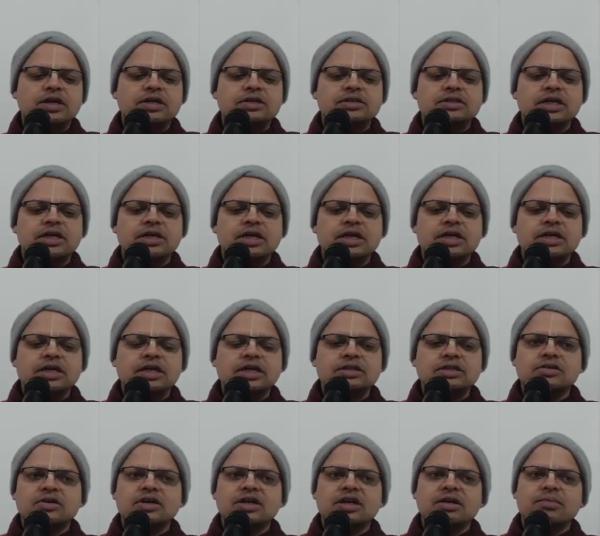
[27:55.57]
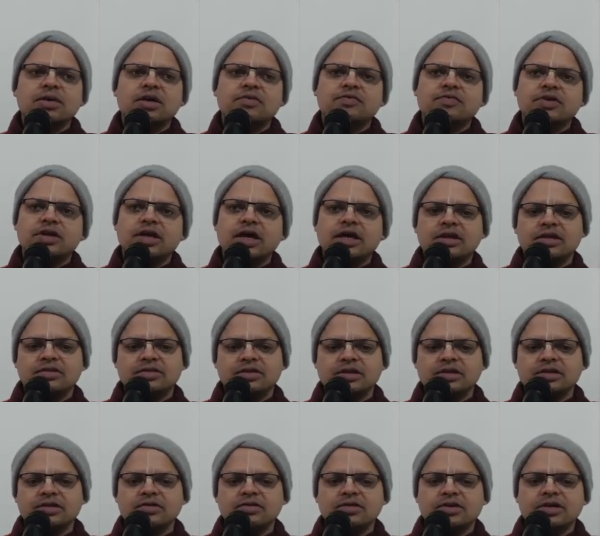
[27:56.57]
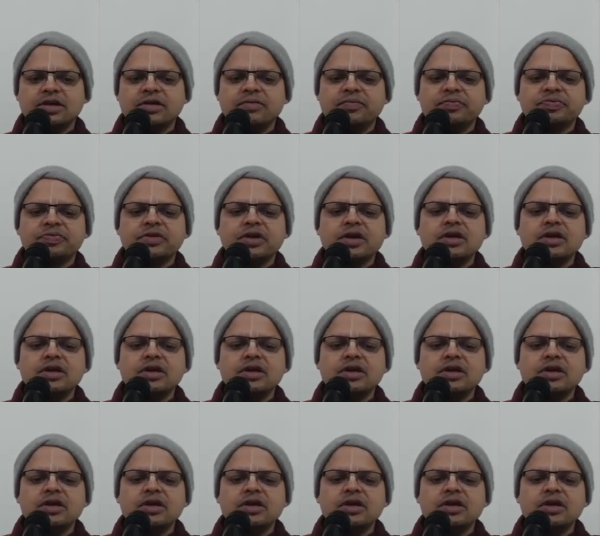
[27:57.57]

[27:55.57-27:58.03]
is that it does not lament for anything. Okay.